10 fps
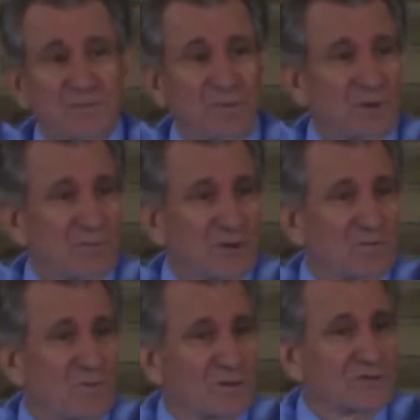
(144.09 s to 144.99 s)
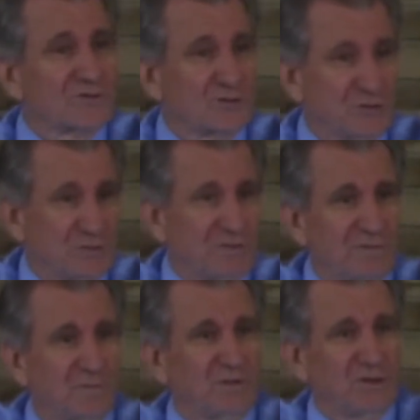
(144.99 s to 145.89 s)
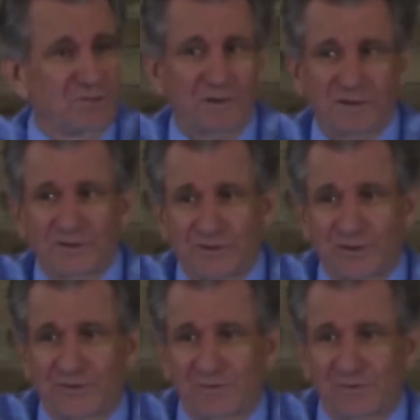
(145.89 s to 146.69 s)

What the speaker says: you pretty much wore a suit when you went to church.